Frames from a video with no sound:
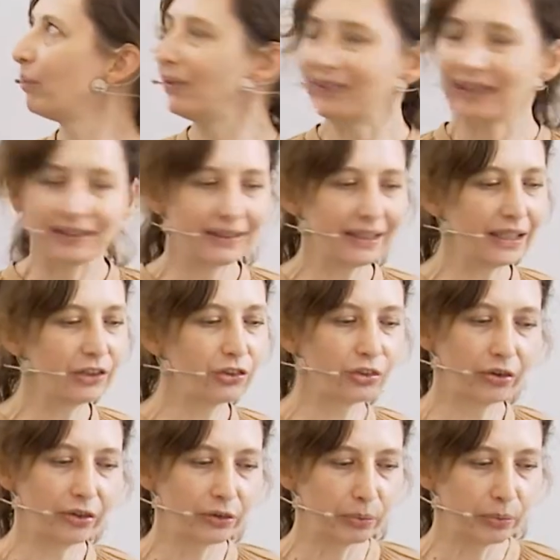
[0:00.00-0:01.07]
presenting
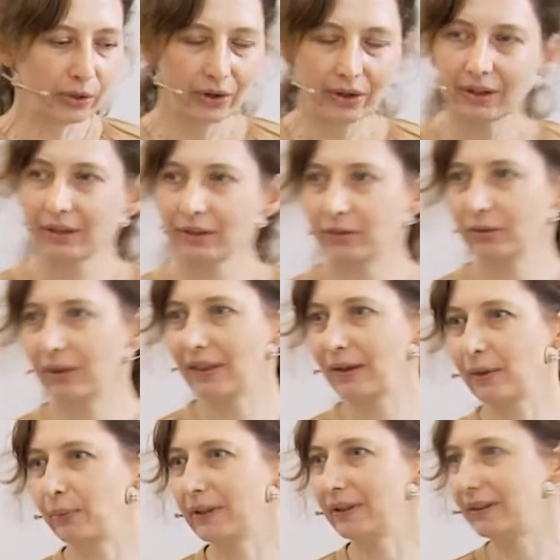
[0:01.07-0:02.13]
joint work
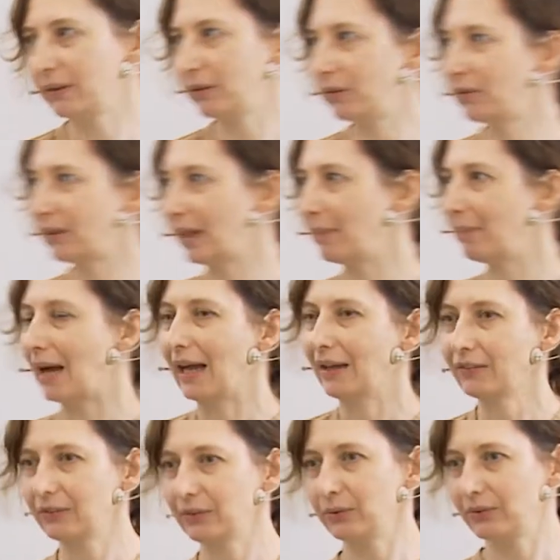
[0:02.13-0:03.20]
together with Susanne
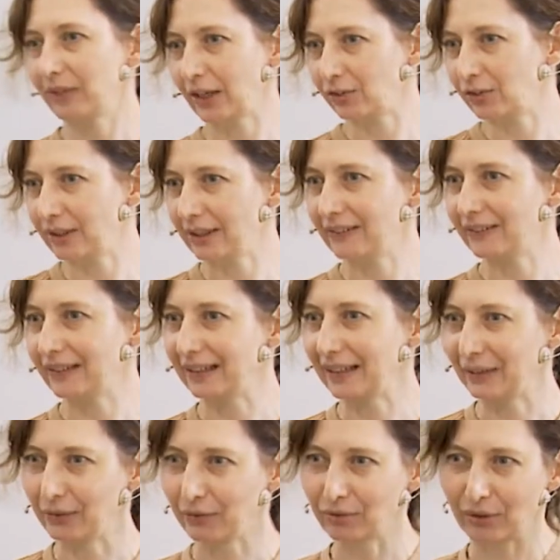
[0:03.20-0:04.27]
Maas, who's actually sitting
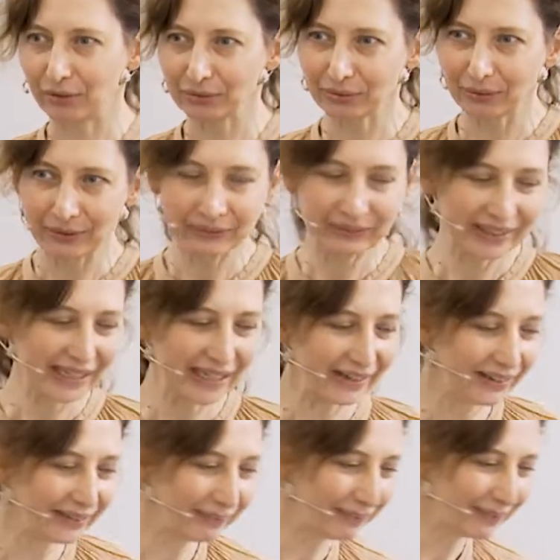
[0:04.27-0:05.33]
in the front row
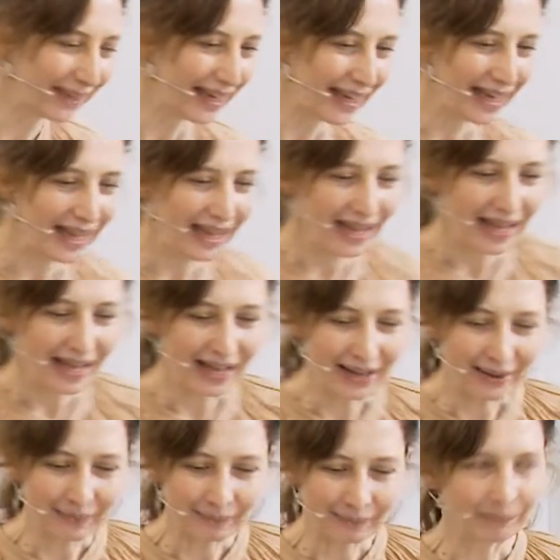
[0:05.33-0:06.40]
here.
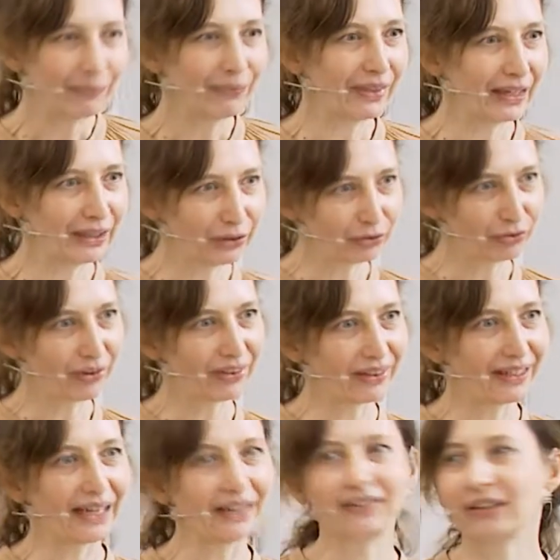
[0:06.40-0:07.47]
Thank you for the
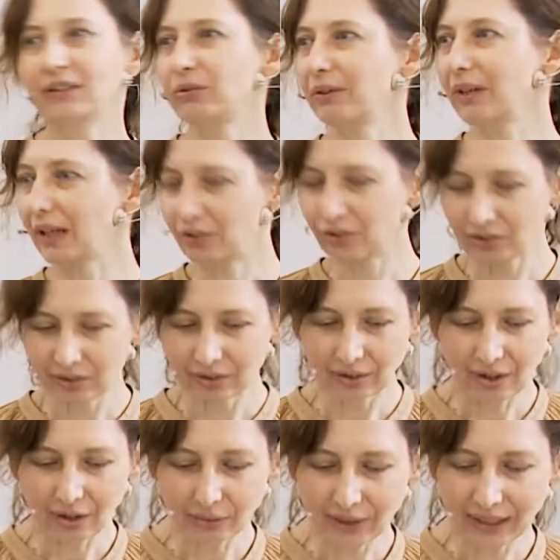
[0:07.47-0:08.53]
nice introduction
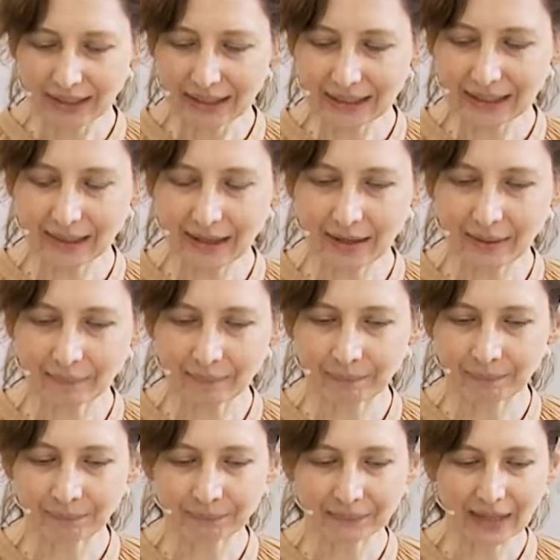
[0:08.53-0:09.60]
already.
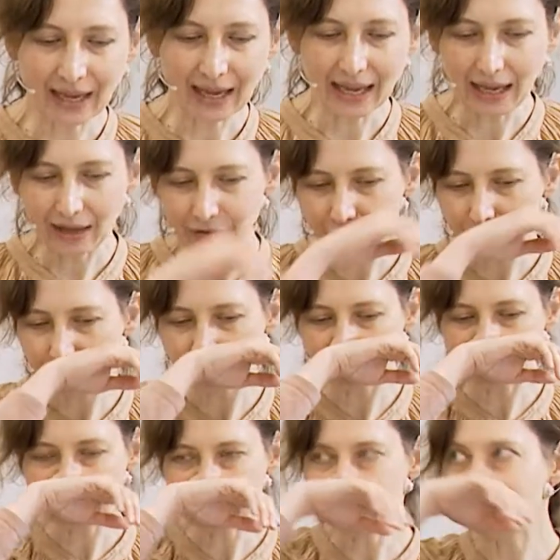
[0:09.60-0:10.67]
I have a
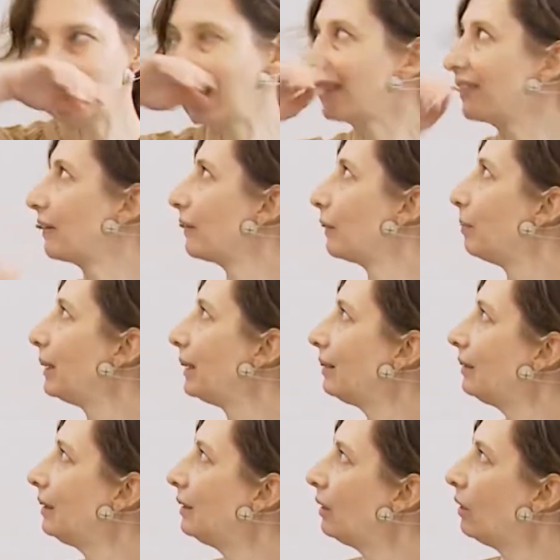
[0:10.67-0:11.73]
short
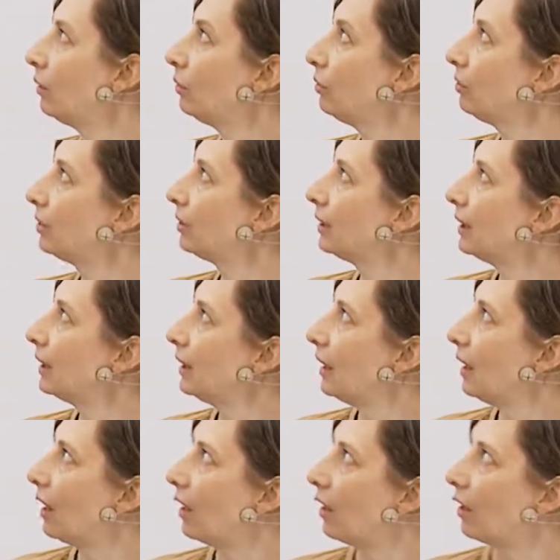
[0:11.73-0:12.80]
accessibility note
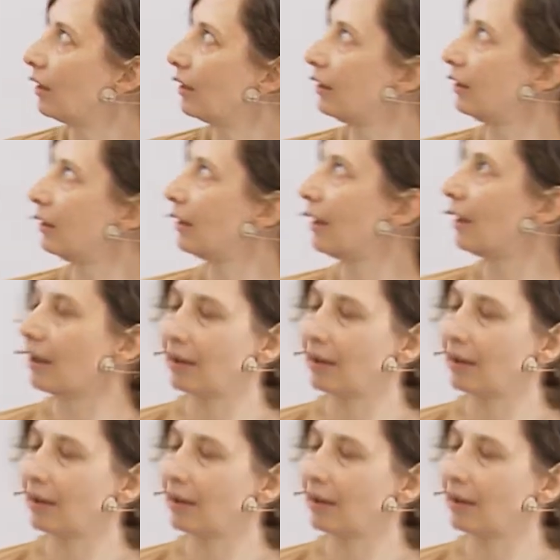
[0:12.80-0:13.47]
on